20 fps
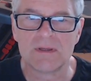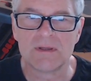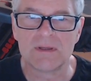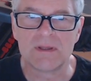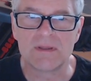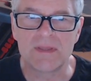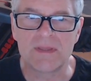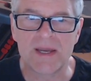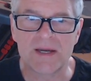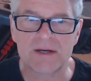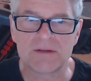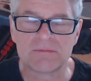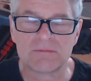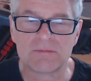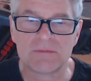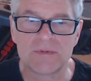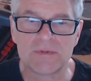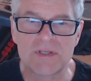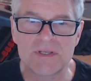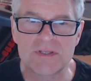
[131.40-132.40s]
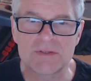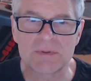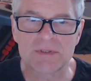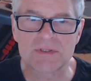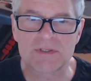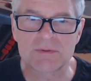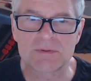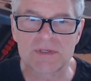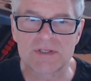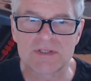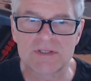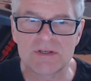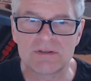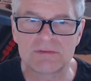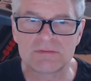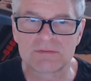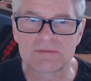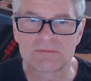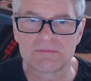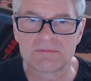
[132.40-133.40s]
Now, with this one switched
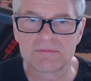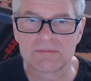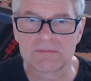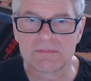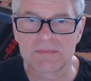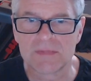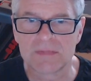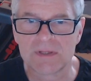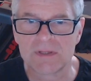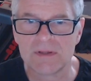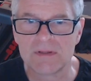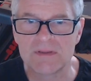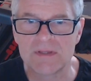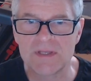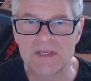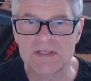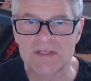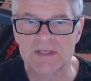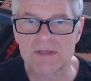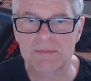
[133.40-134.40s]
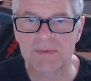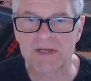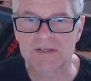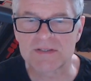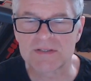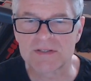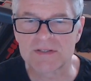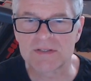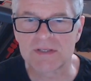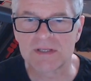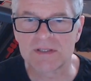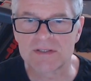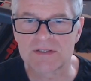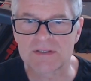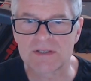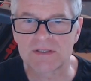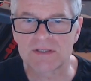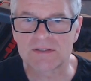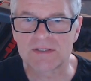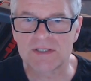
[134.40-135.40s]
off, this capacitor is going to
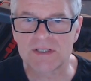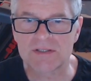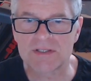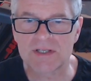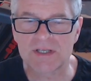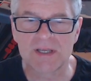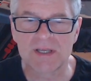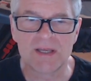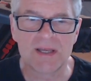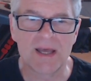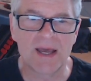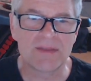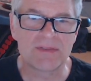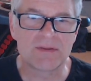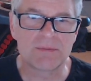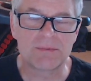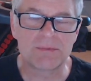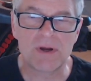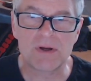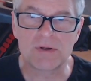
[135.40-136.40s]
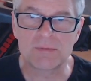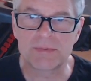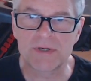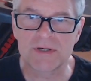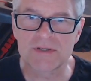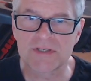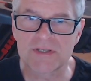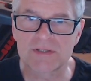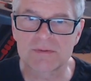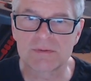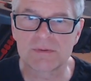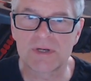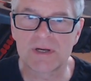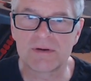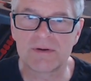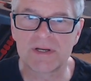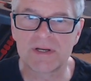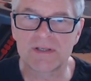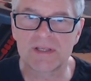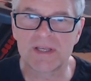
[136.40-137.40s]
start charging, and the whole process will go
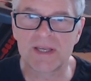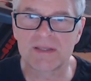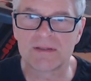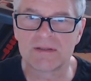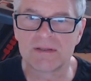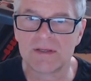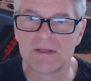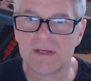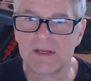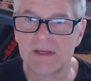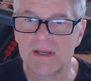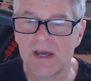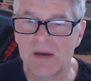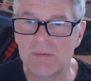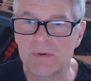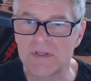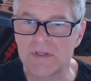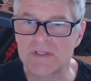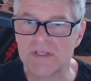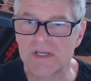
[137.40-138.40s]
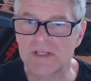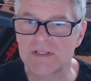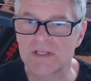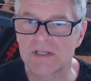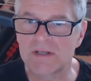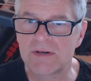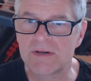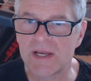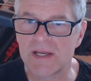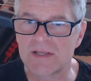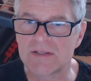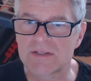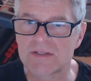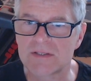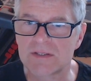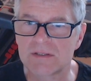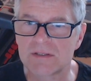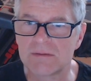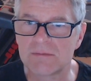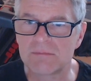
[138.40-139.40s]
around again. And what this actually
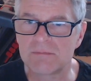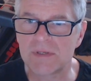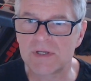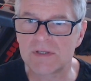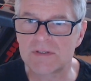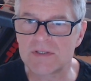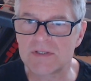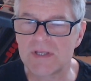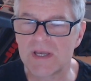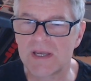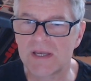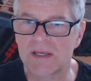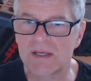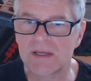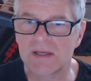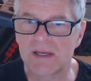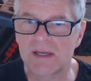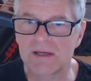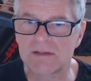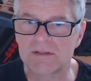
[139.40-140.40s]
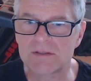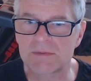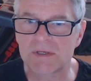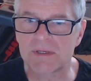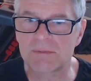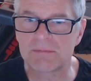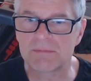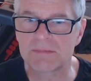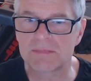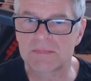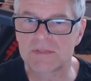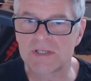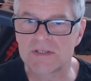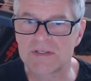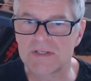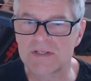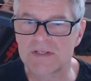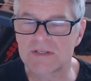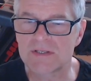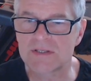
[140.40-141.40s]
creates, because their
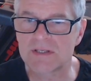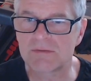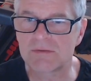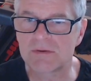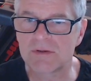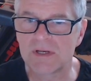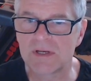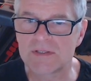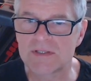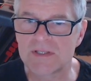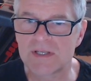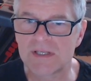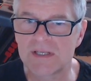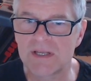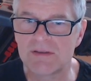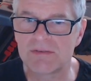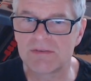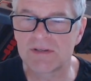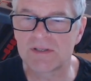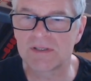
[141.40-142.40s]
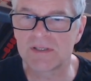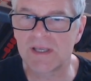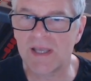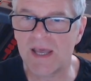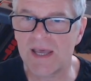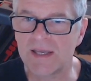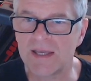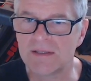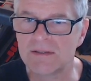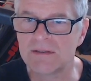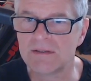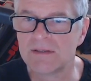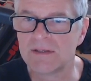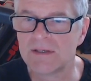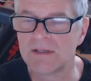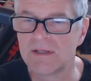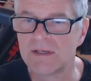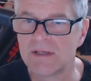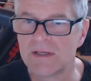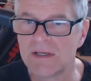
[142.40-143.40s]
transistors have a significant gain,
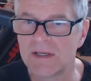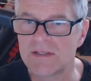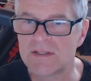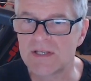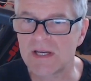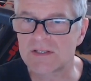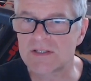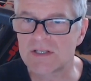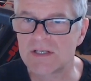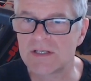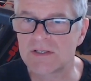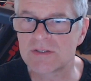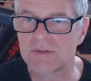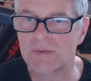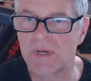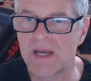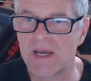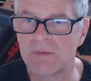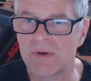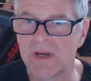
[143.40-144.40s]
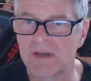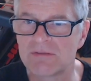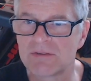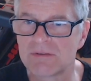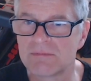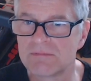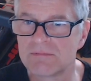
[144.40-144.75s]
is actually a square wave.